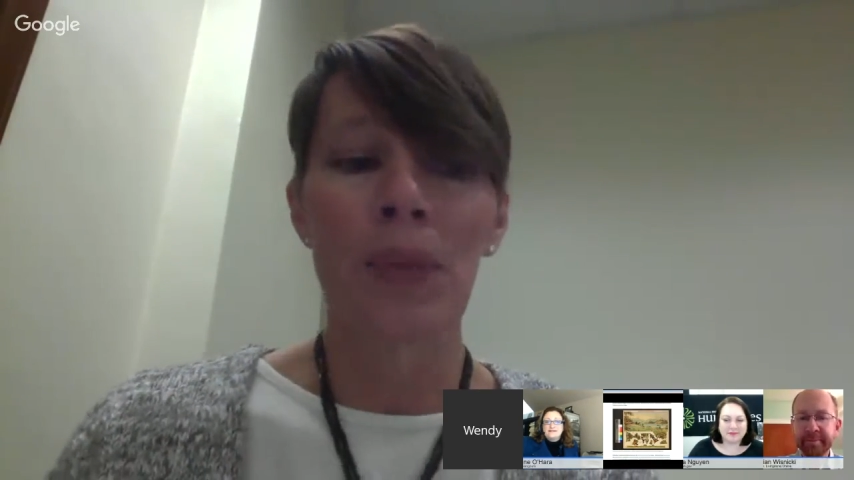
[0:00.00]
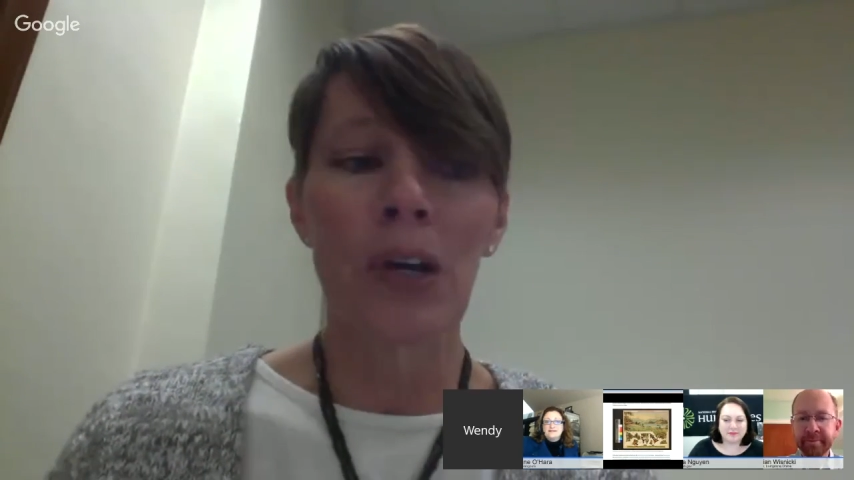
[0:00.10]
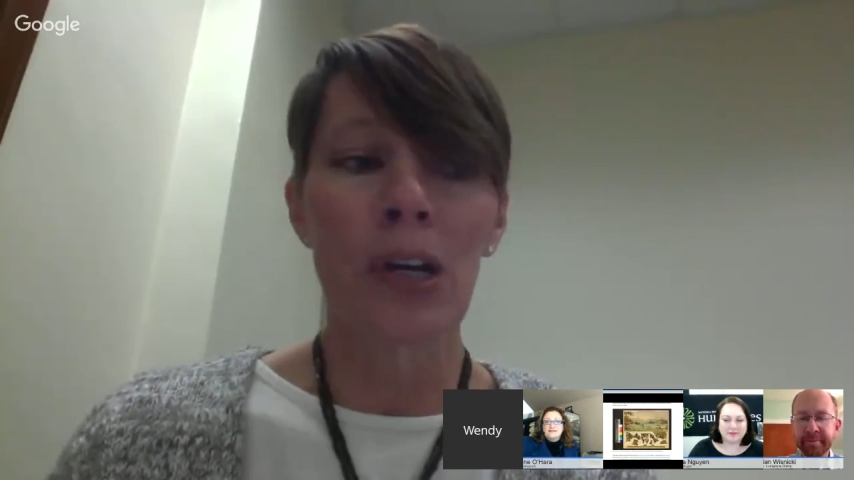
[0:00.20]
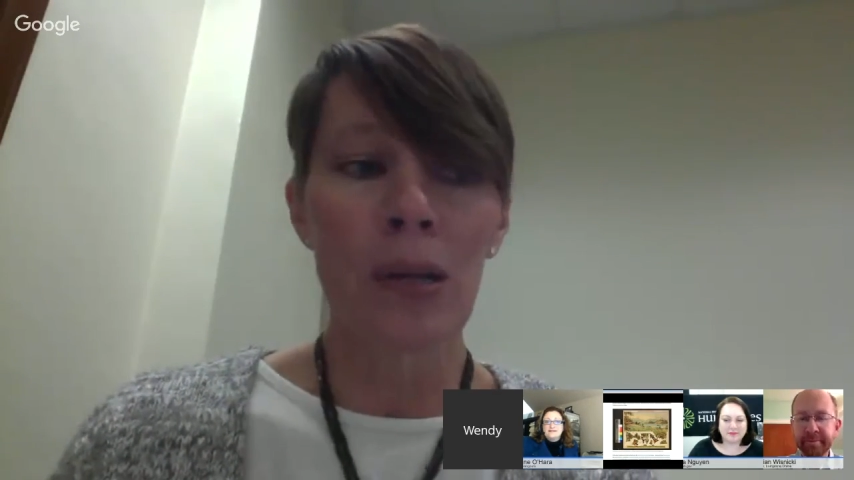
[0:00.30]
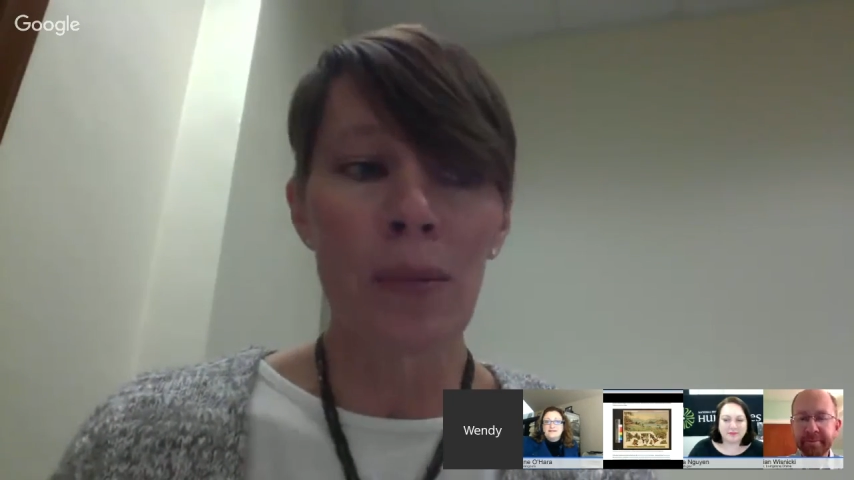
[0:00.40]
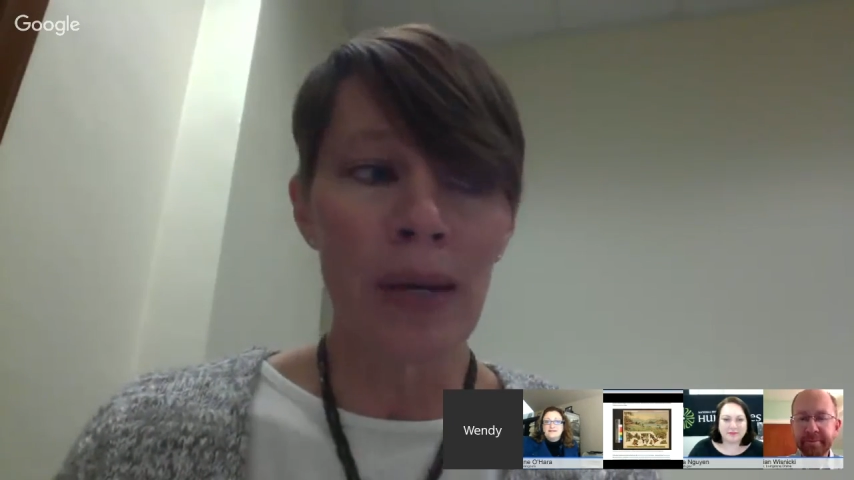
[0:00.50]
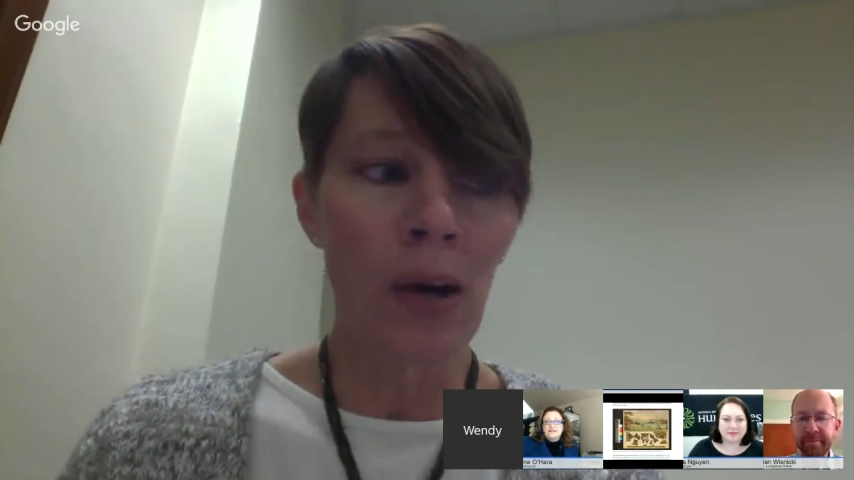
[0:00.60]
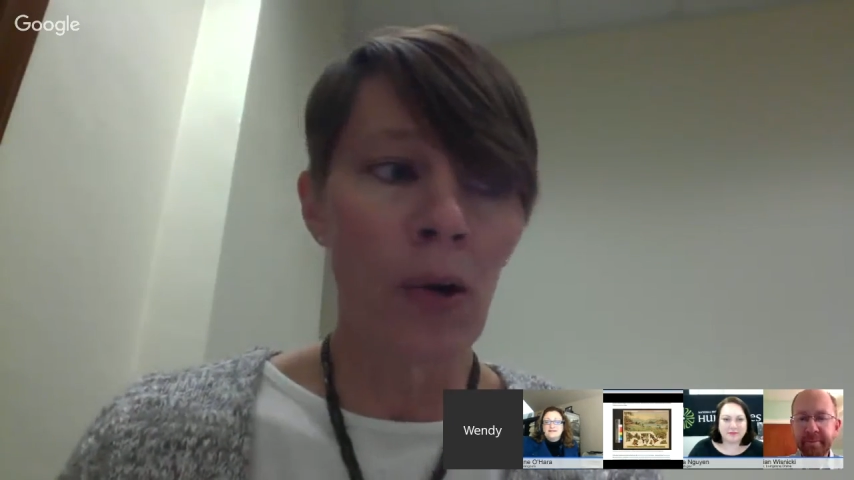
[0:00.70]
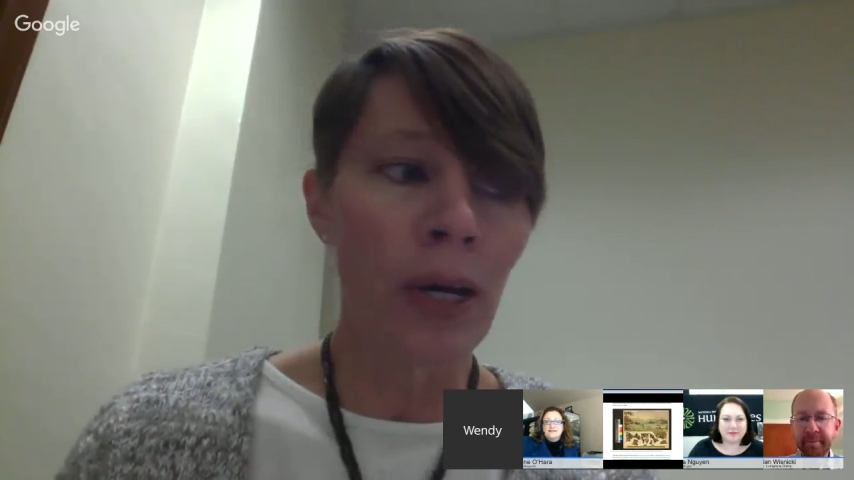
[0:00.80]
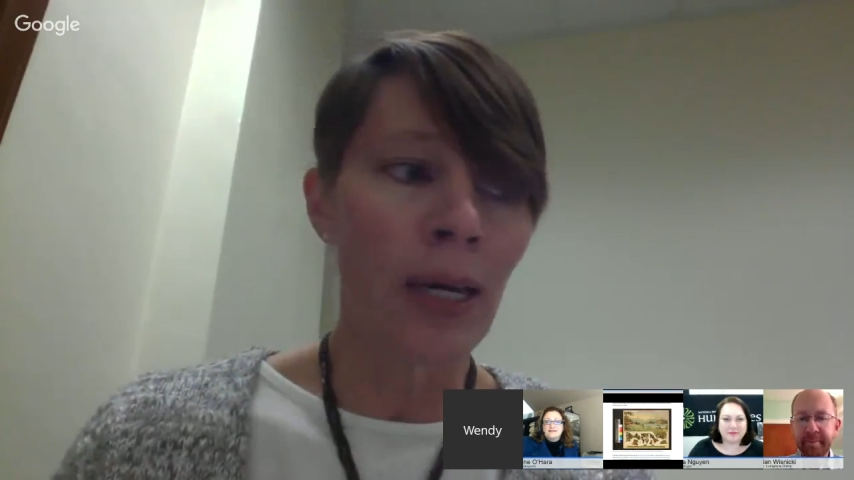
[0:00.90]
they're going to be
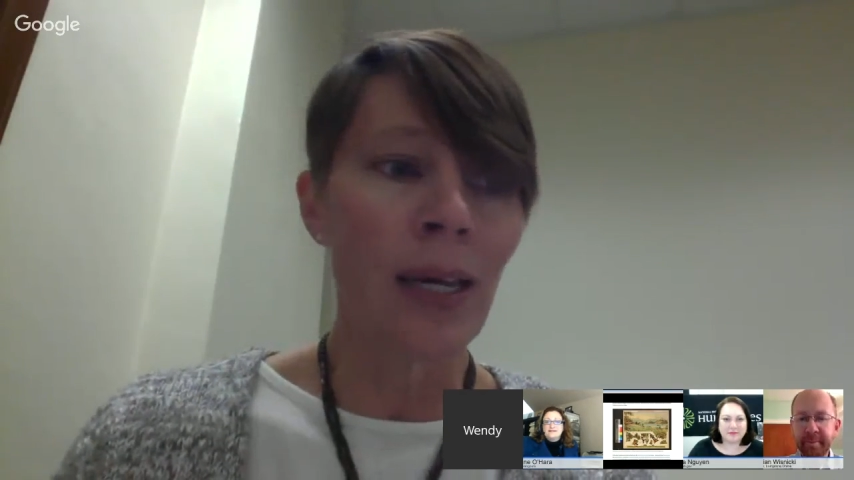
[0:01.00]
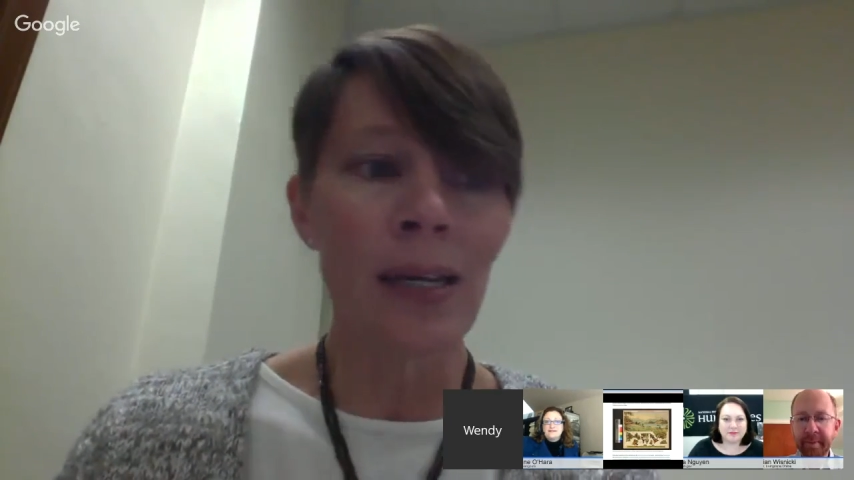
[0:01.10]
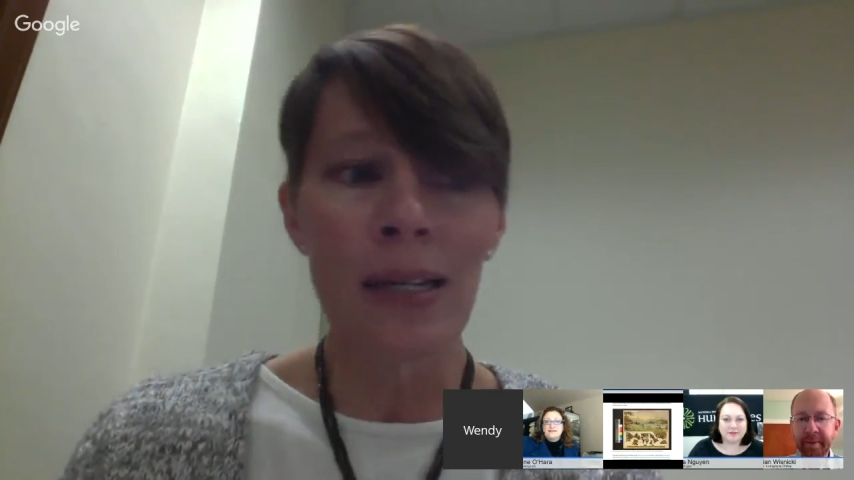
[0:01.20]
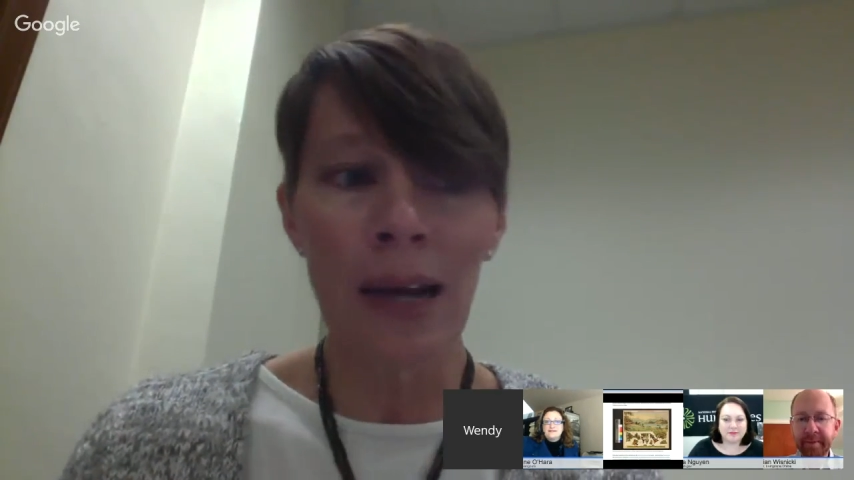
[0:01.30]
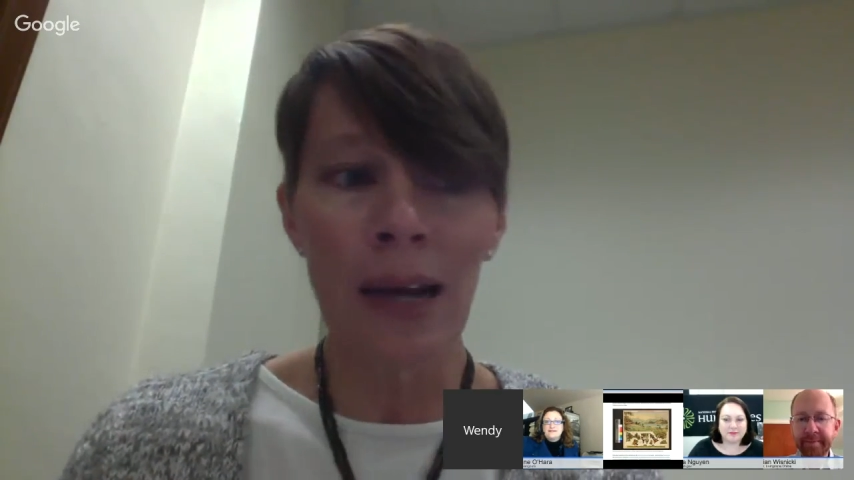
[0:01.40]
going in